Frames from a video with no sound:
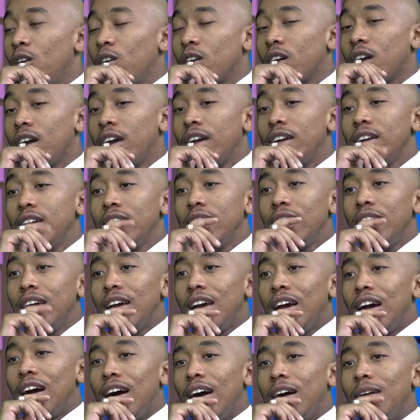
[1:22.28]
Okay.
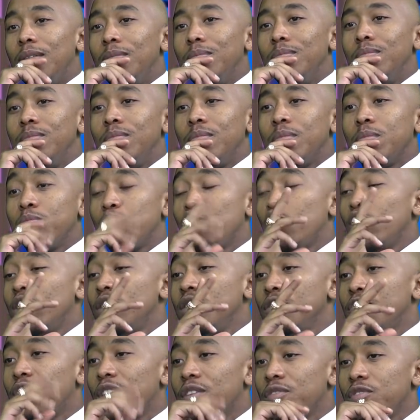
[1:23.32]
I'm
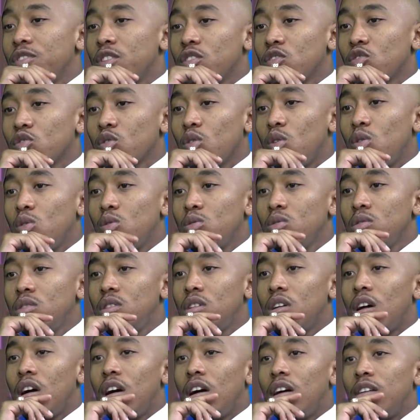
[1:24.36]
25 years old.
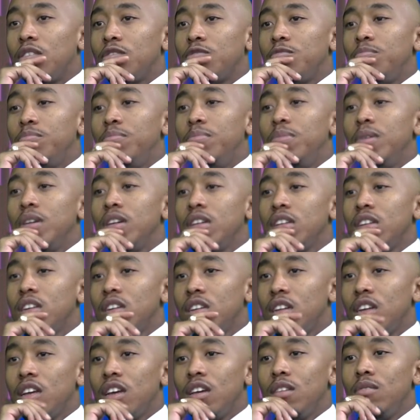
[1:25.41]
I've
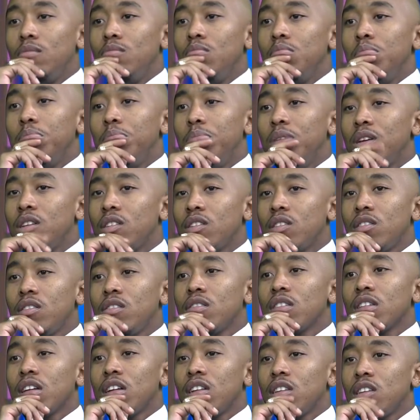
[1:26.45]
been in
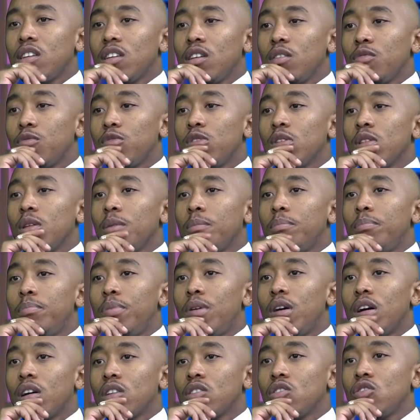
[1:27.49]
business, I'd say, for the
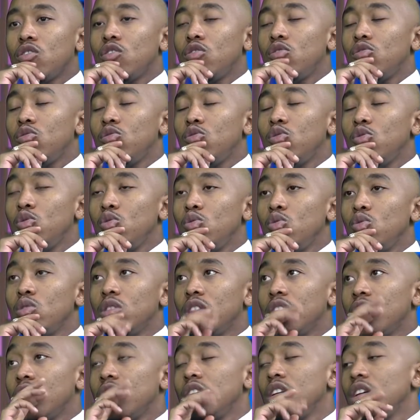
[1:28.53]
past
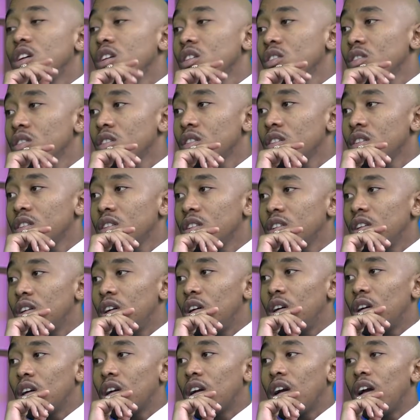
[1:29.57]
2-3 years.
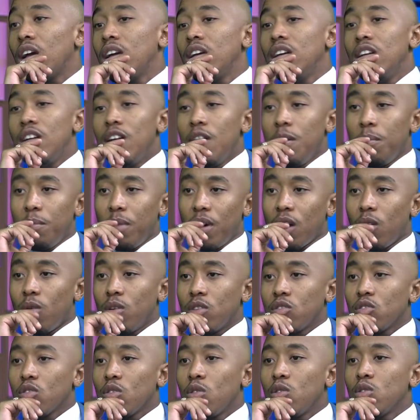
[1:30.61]
Okay, but I
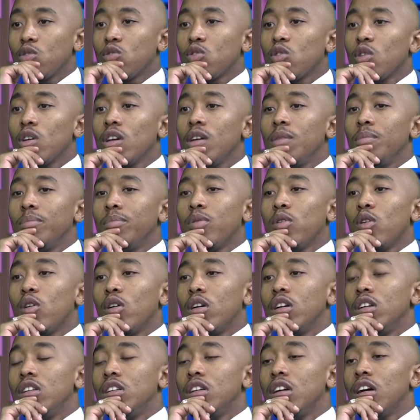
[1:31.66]
was also
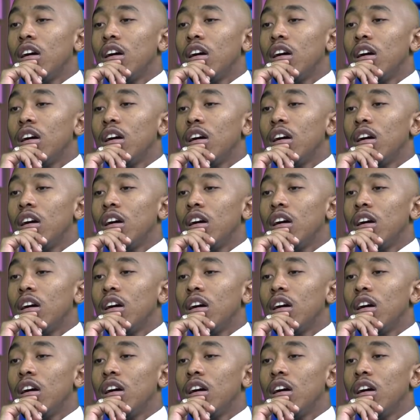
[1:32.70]
employed.